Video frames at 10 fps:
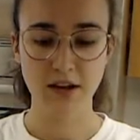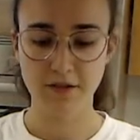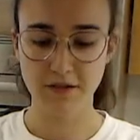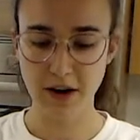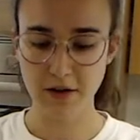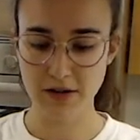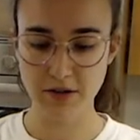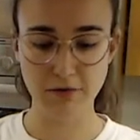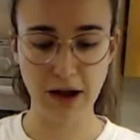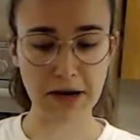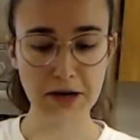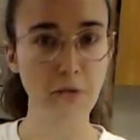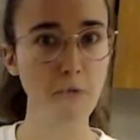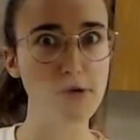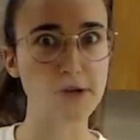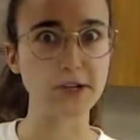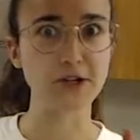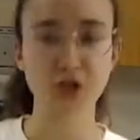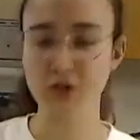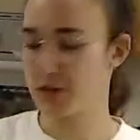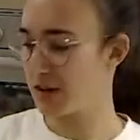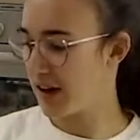Very red and orange.